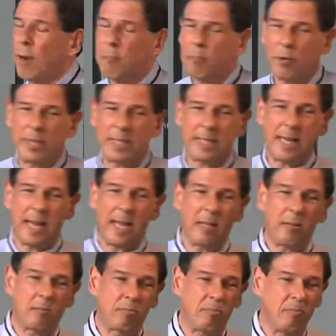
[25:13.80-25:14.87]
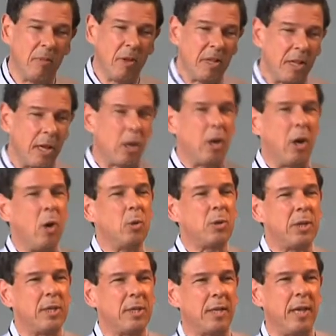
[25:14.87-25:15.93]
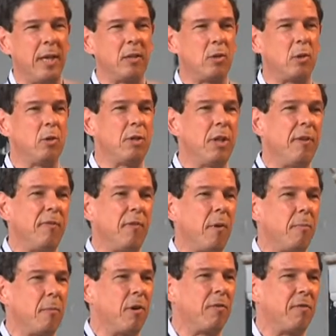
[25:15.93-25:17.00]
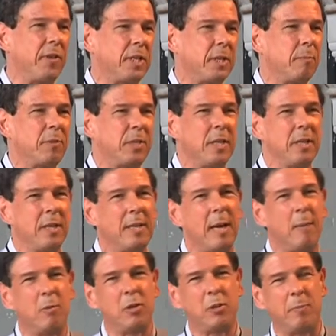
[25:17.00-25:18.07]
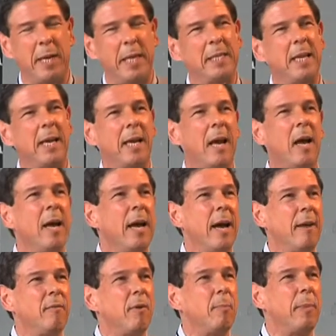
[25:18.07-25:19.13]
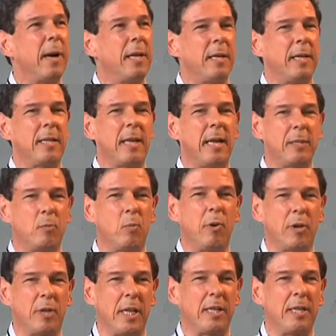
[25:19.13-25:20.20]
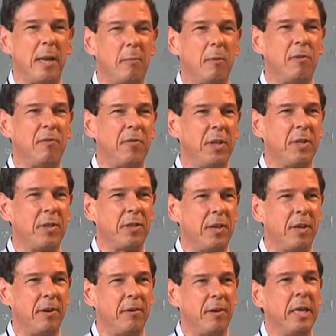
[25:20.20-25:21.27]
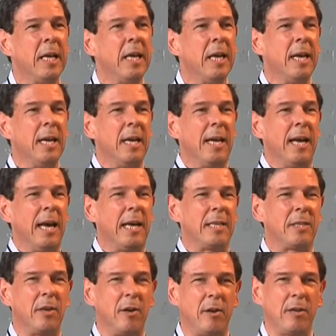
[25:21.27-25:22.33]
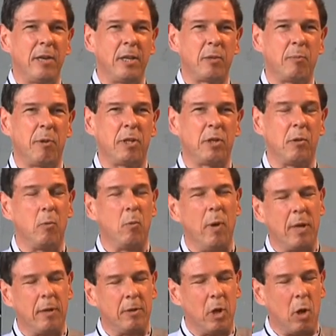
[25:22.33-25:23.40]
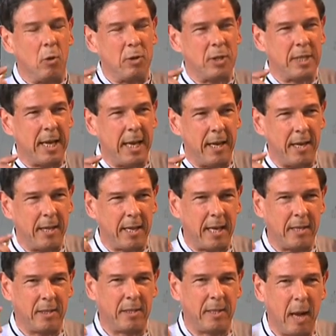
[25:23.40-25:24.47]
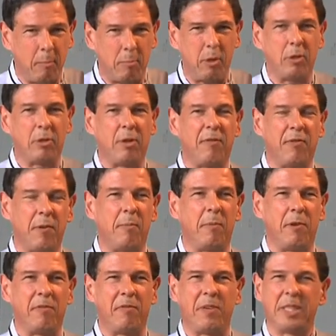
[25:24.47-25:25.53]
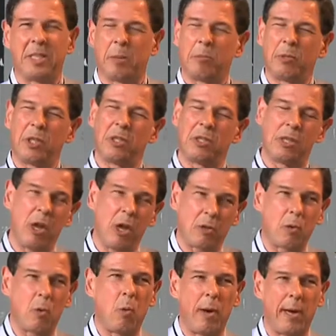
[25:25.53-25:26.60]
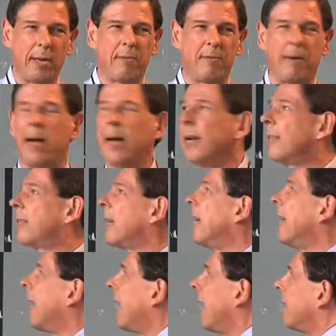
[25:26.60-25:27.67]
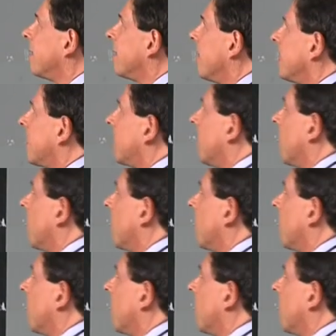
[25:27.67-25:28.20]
represent the closest things to diffeomorphisms in the double space. Like everybody that has worked in double field theory has heard the expression, well, don't say it has double diffeomorphisms. It's not quite right. And this